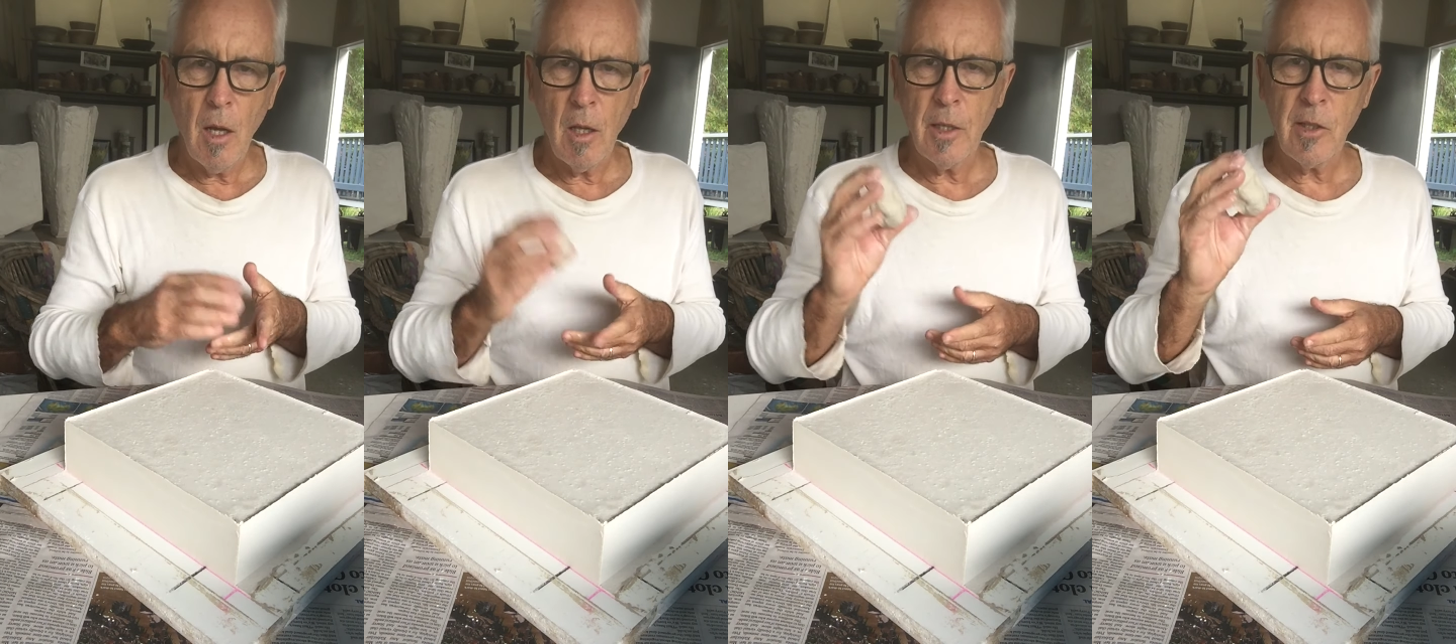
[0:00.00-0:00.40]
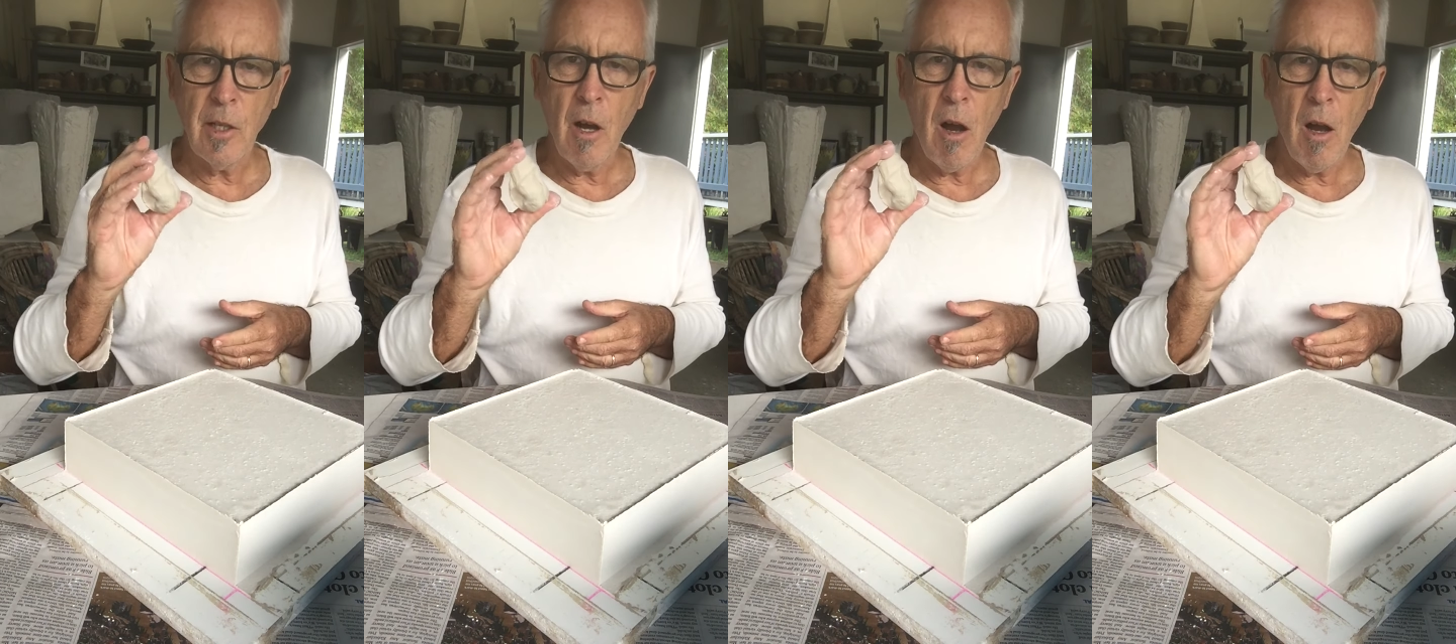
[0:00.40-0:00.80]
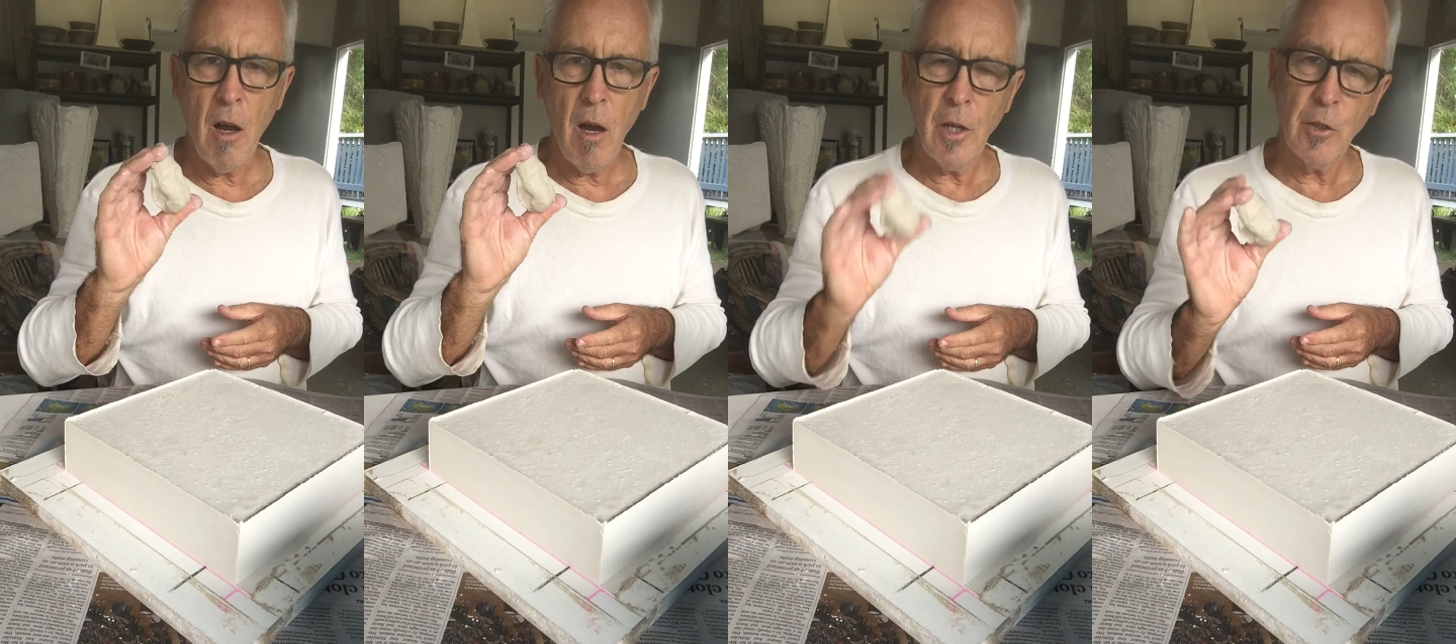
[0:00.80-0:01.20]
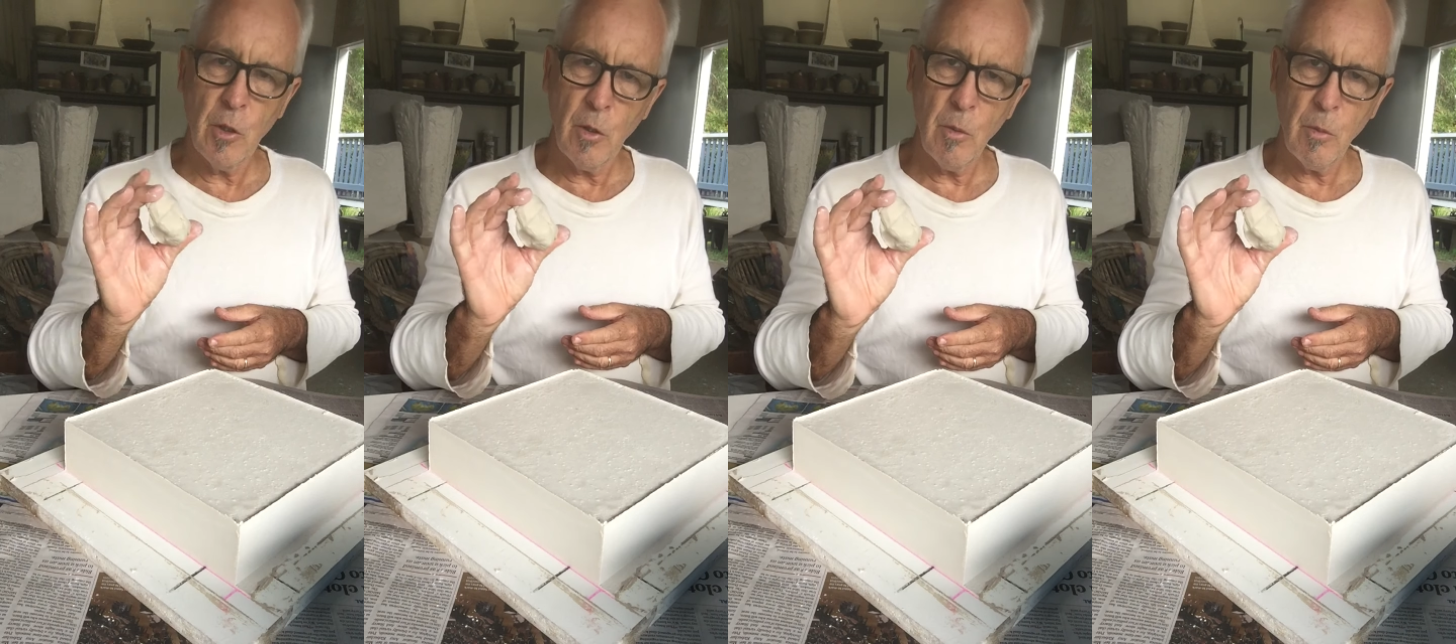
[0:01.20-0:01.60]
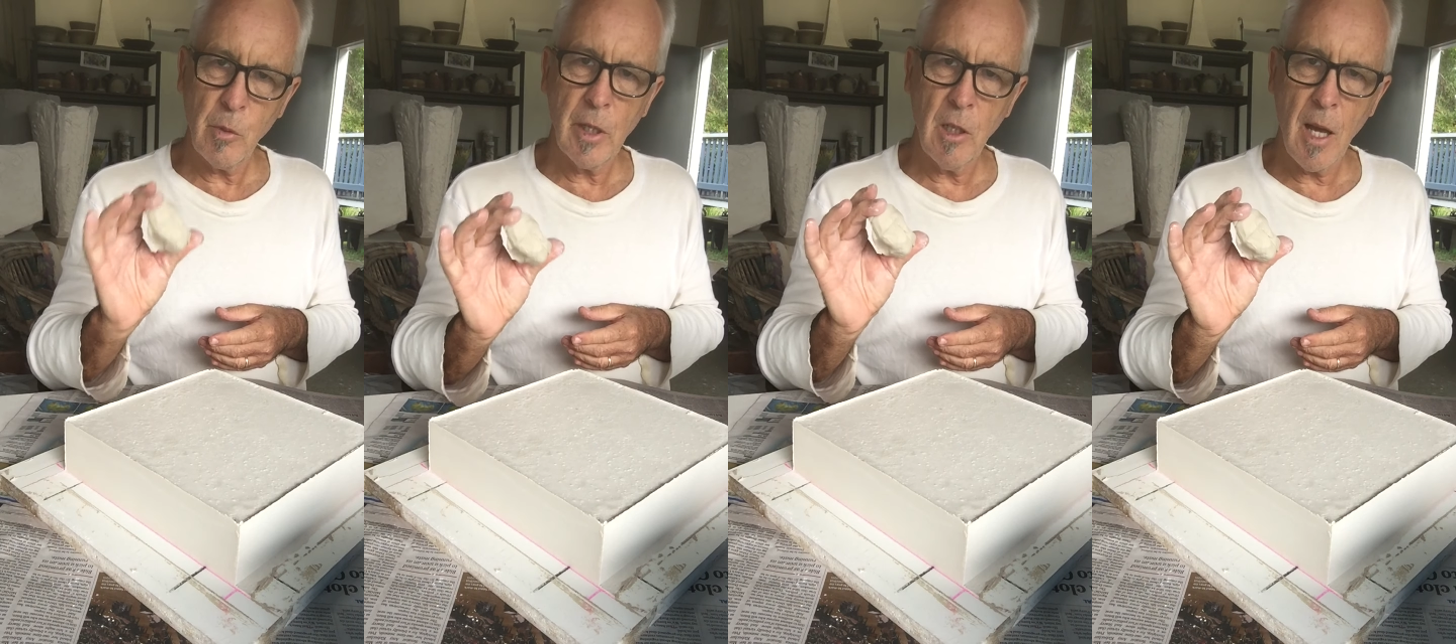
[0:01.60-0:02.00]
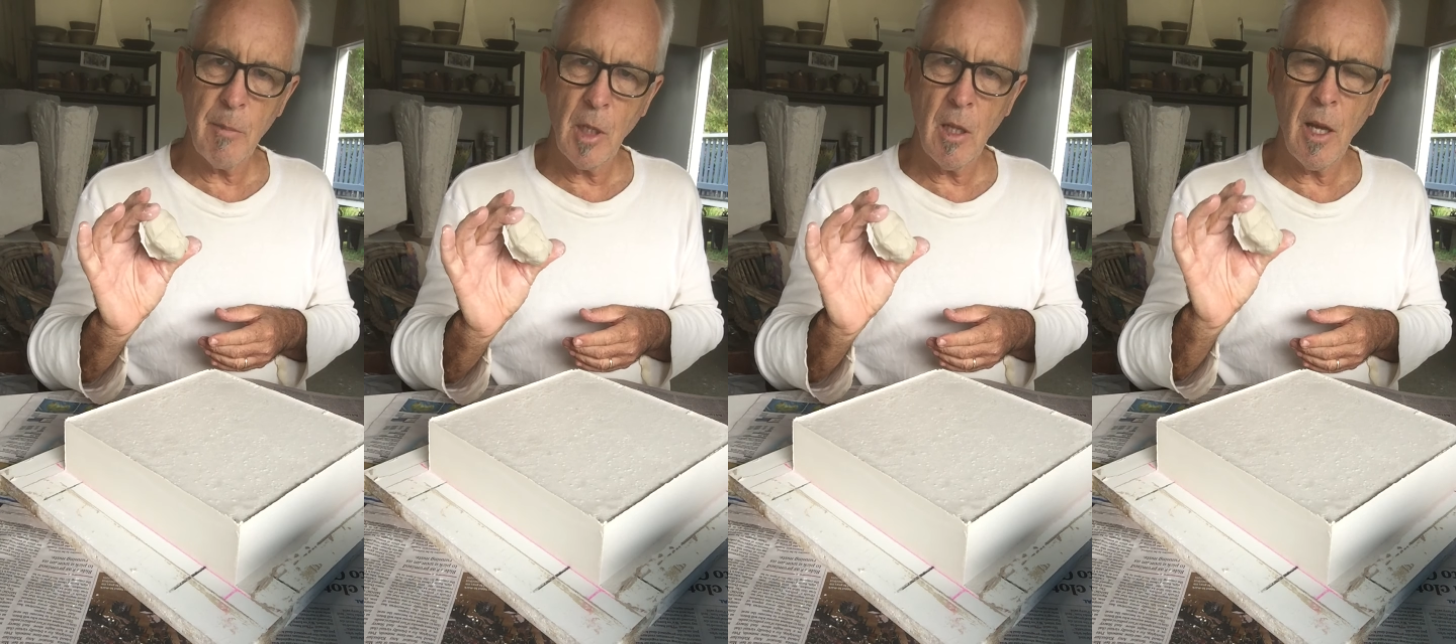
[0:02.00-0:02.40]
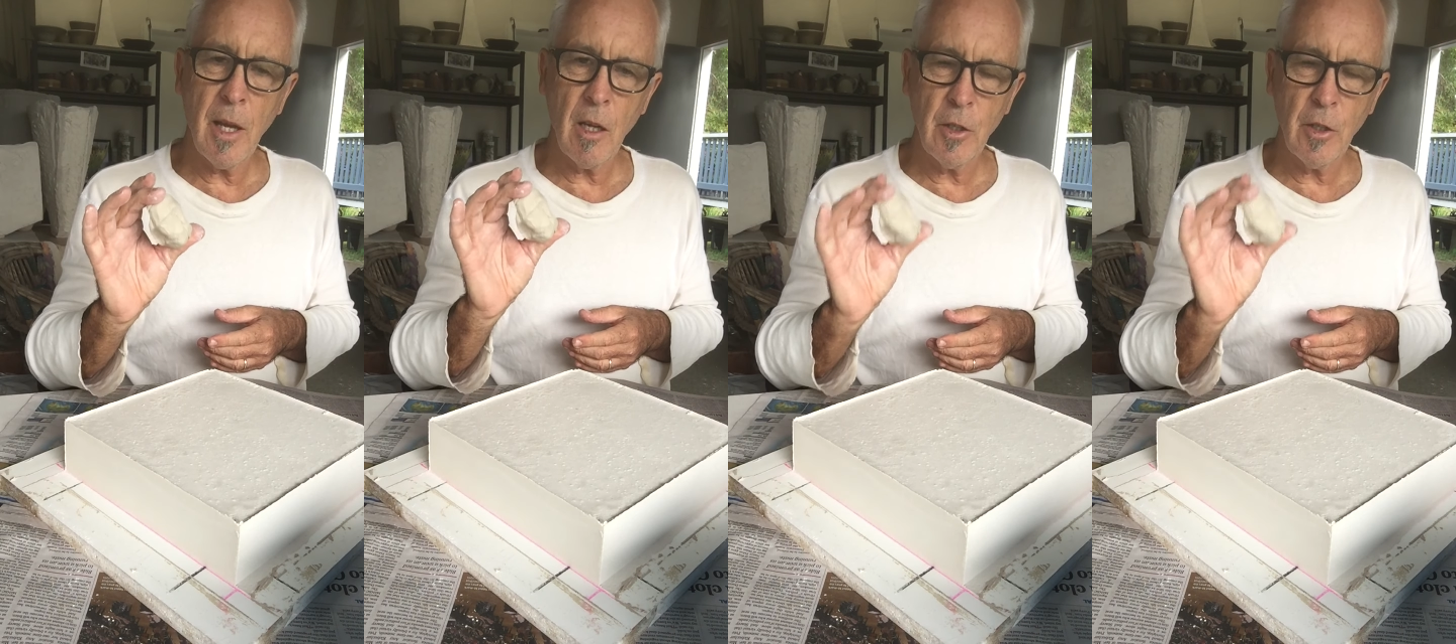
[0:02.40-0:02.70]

like I said, I do reclaim the clay,